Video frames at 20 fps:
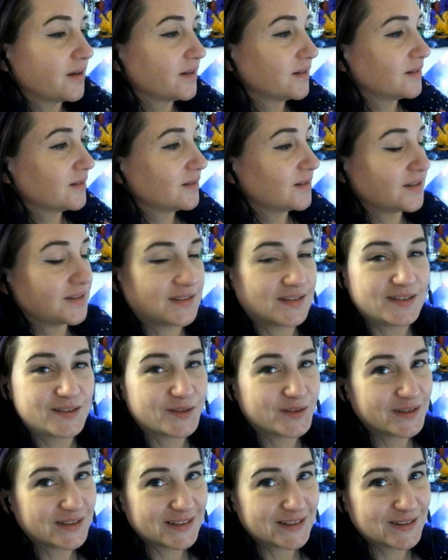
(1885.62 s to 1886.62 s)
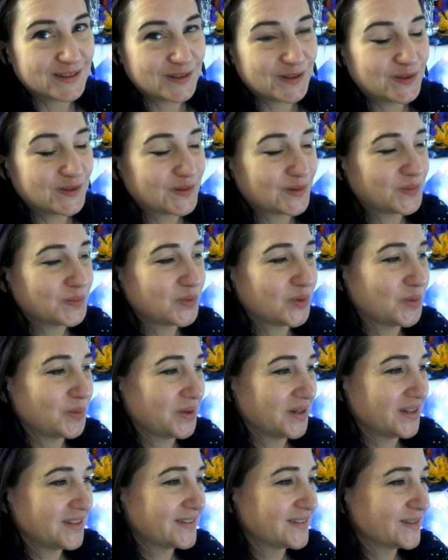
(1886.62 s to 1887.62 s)
this is not an excuse, I
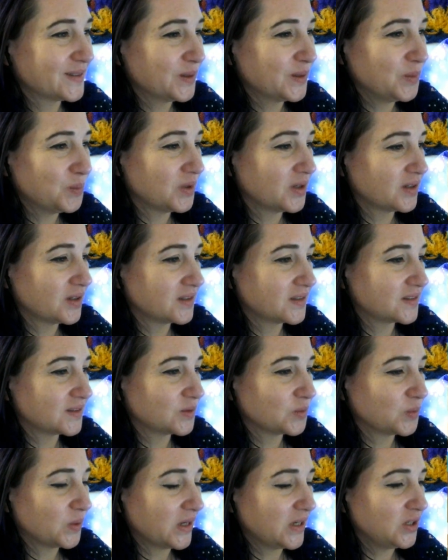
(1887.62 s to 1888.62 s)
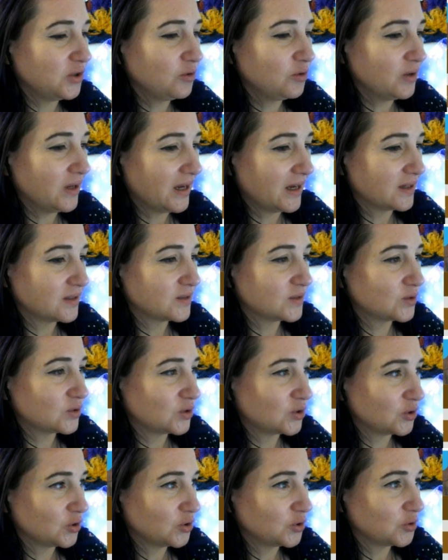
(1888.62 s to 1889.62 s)
promise, but when you get
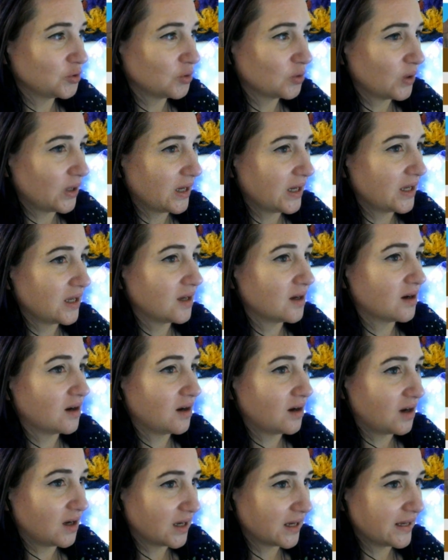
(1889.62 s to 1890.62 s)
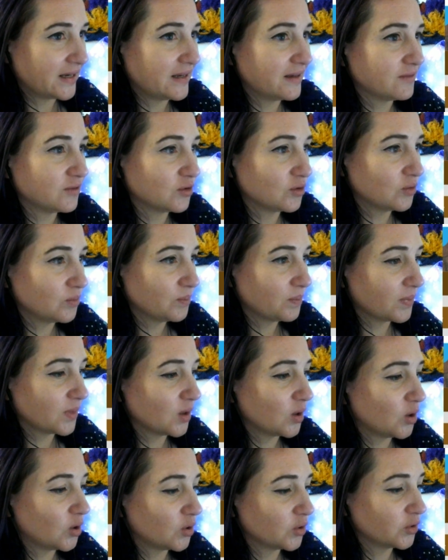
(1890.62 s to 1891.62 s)
to a higher level
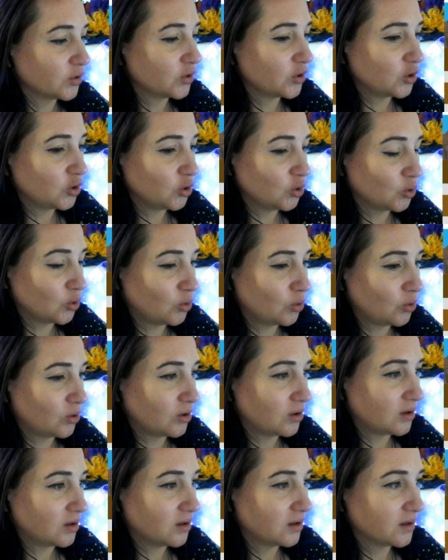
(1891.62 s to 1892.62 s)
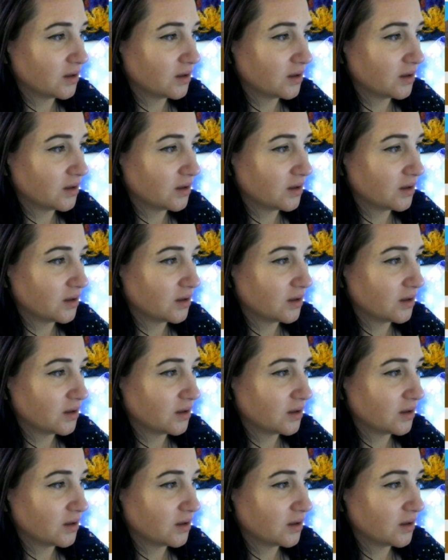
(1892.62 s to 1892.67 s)
on your